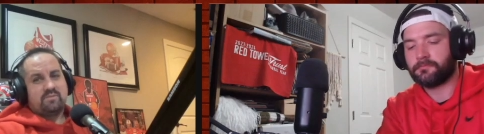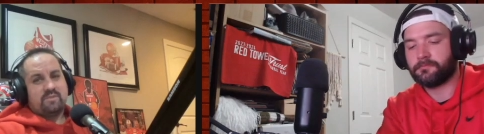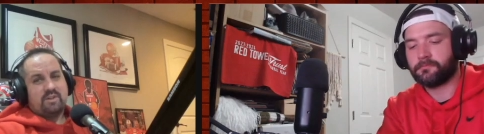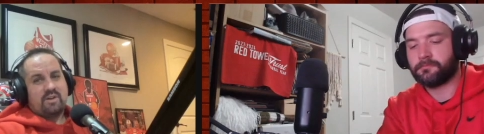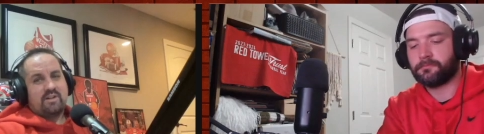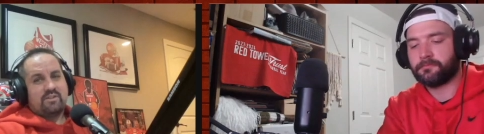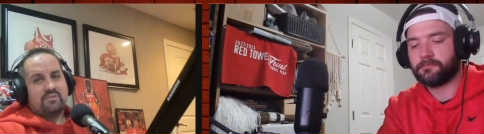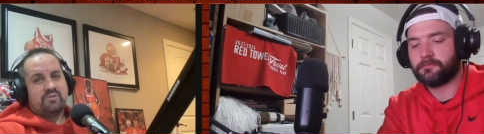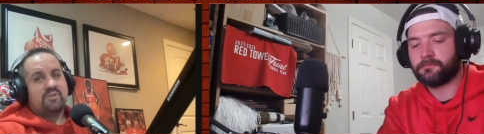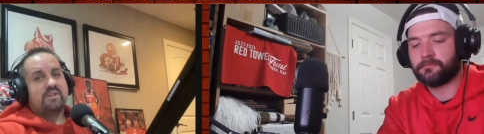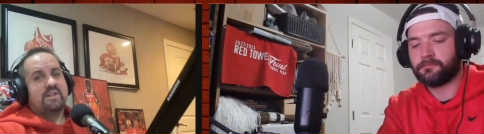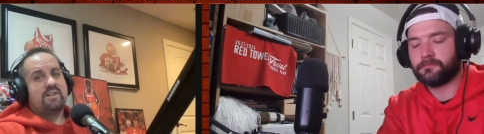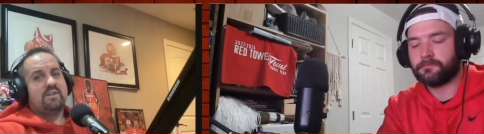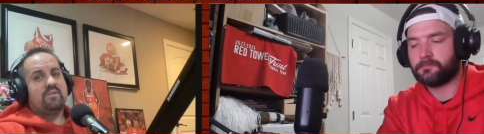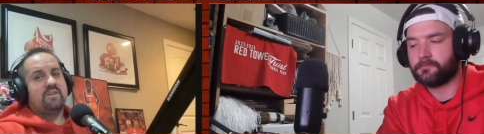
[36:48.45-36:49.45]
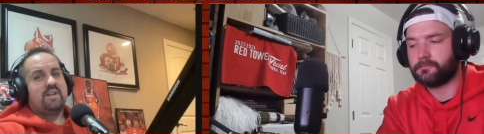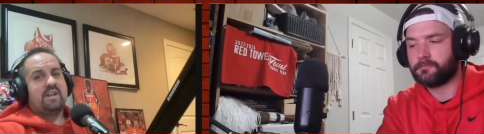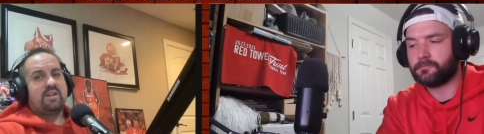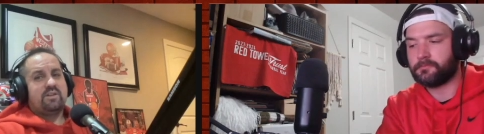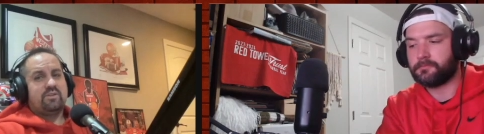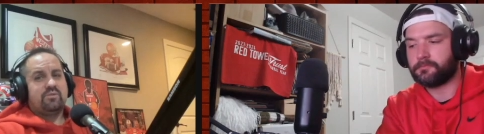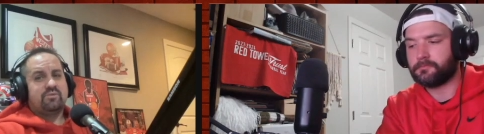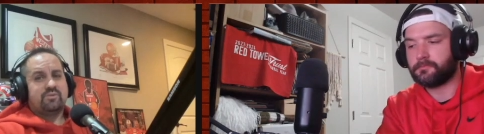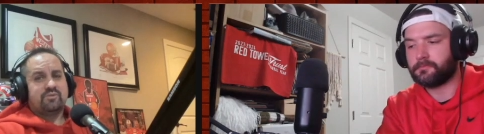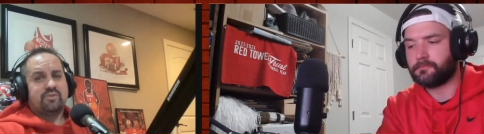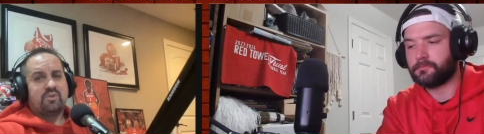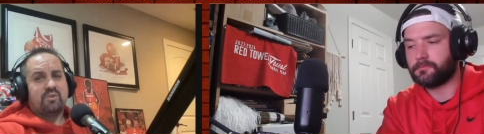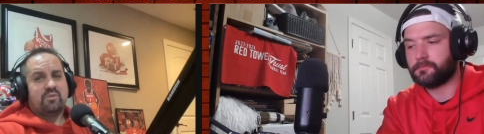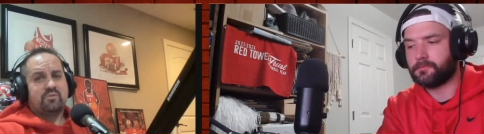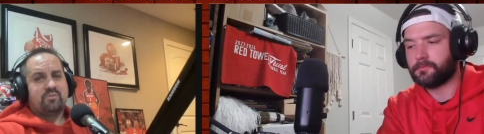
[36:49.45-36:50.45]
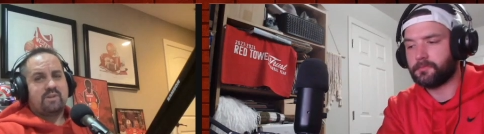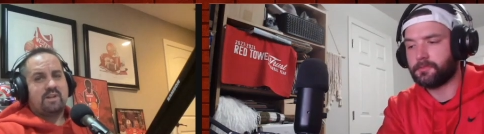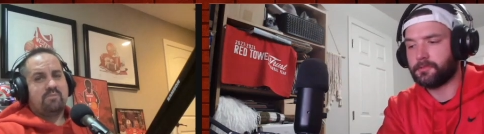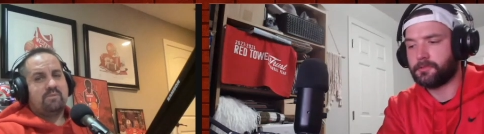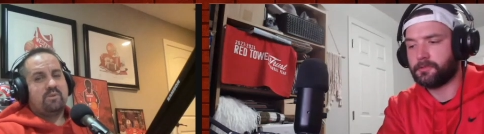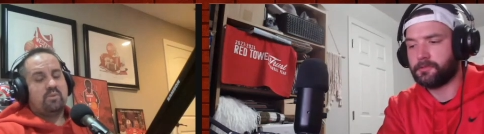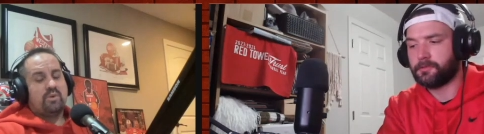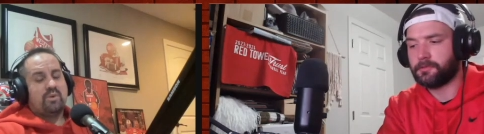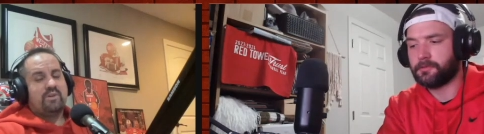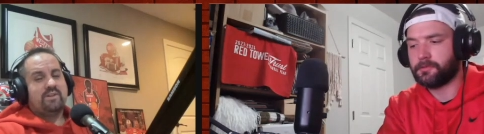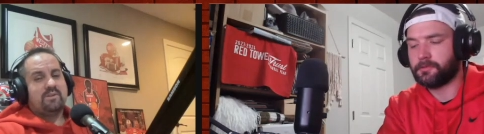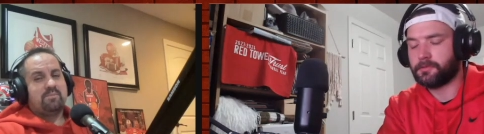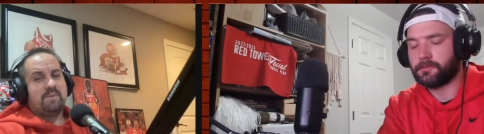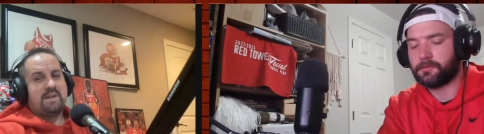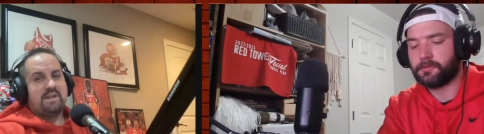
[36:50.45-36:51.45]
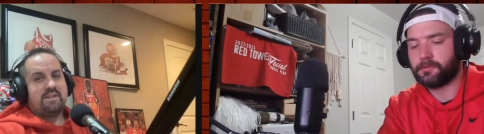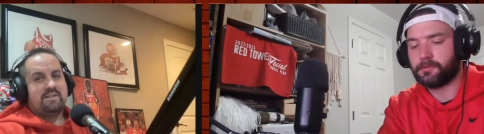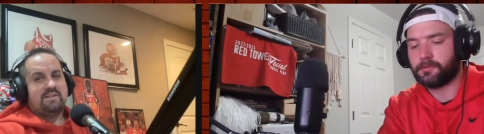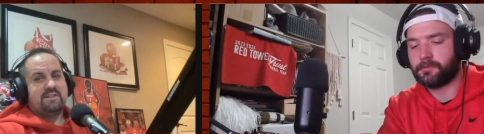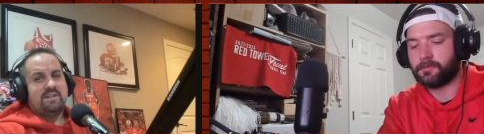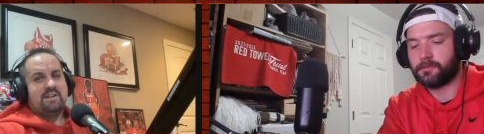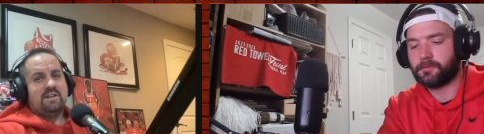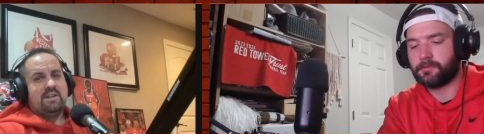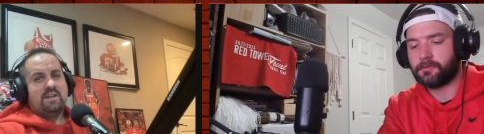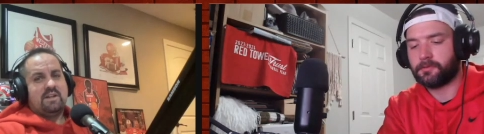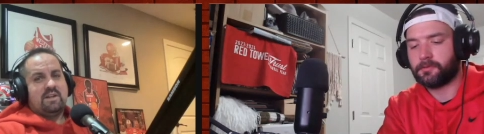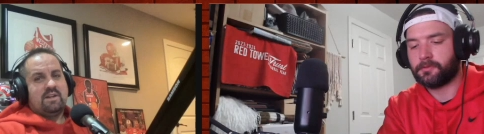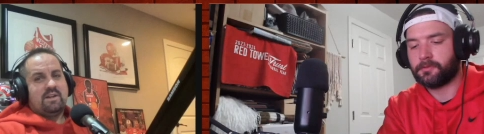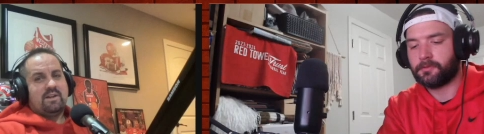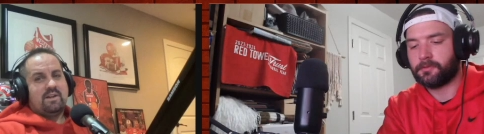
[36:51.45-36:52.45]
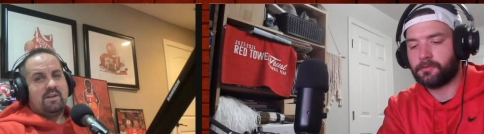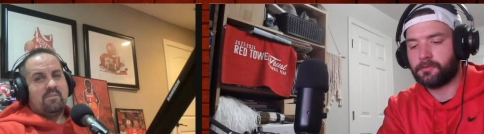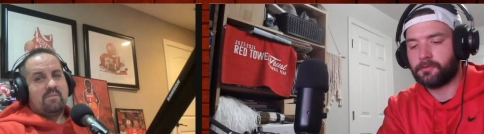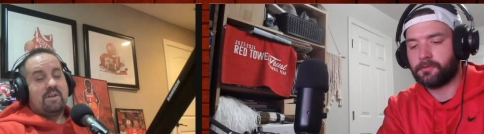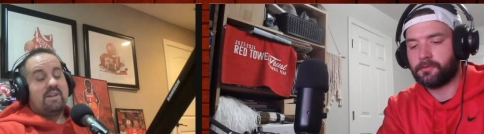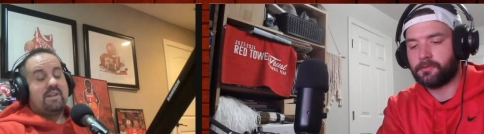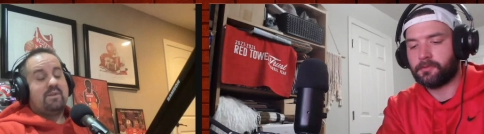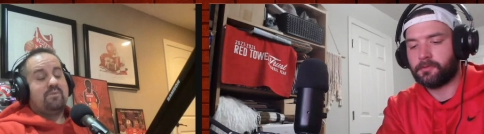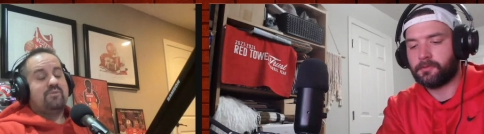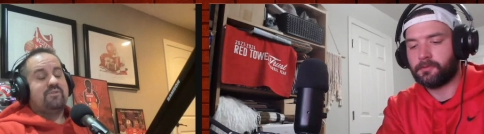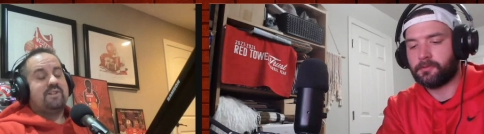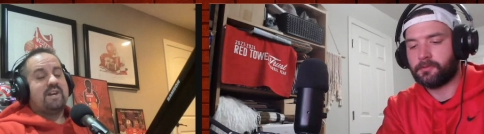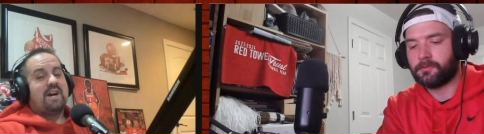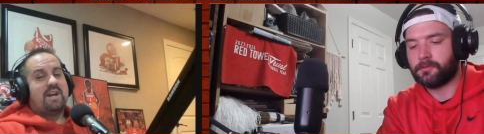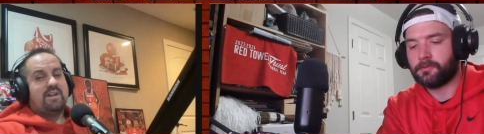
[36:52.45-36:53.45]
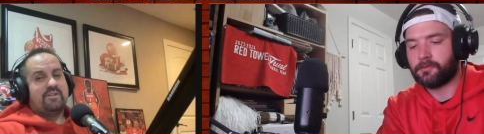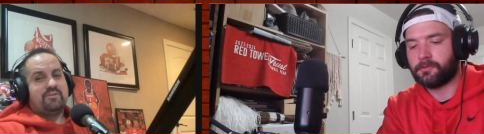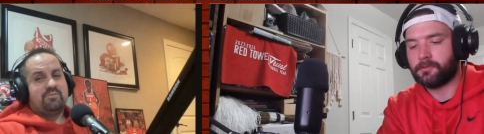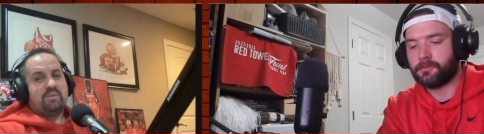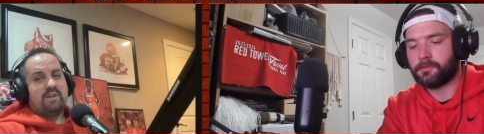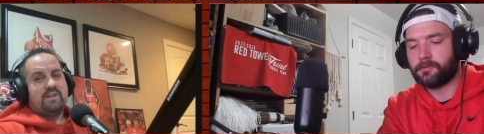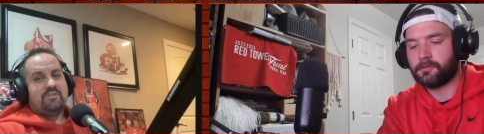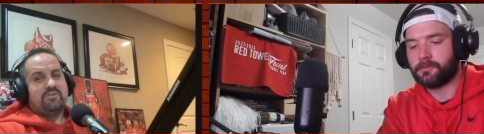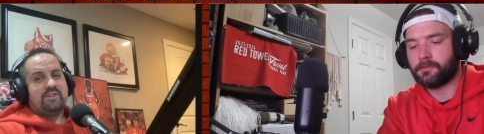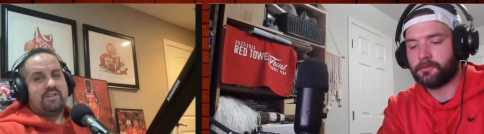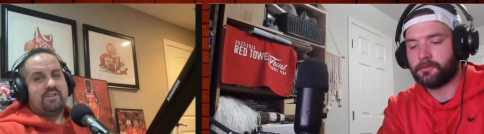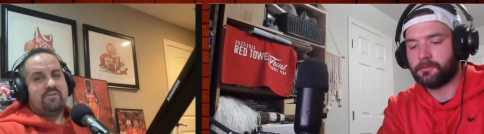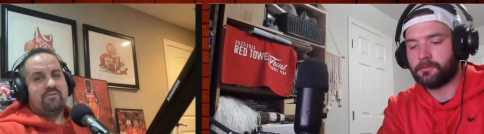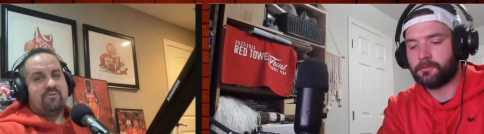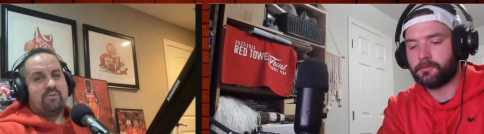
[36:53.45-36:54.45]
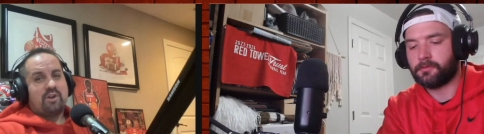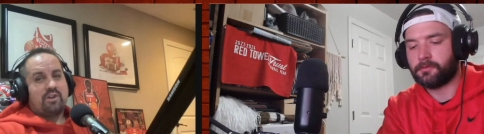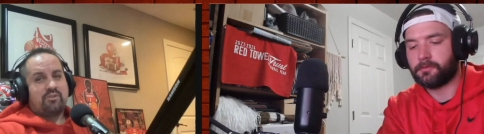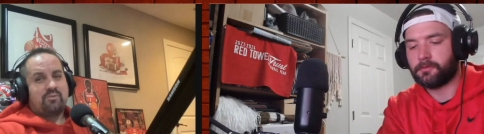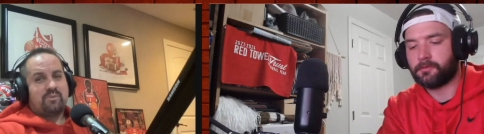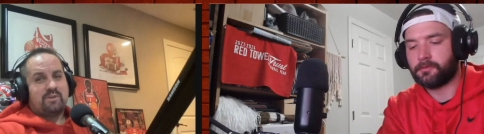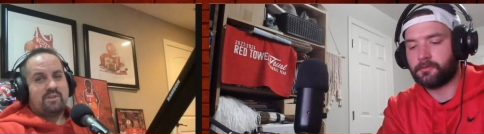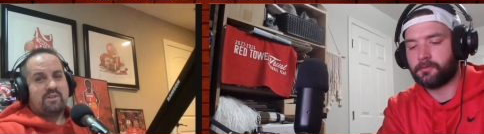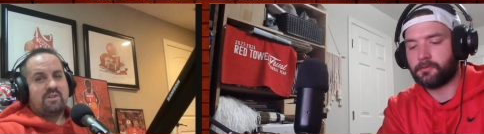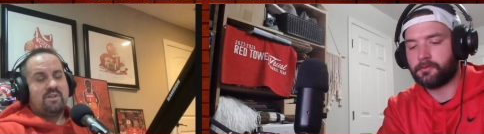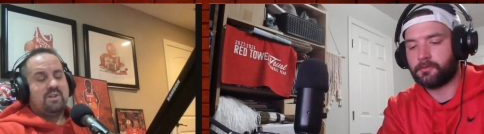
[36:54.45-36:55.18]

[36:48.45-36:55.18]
Speaker 1: You know, I just looked at WKU's results, but I'd be willing to bet um, that he was the highest placing freshman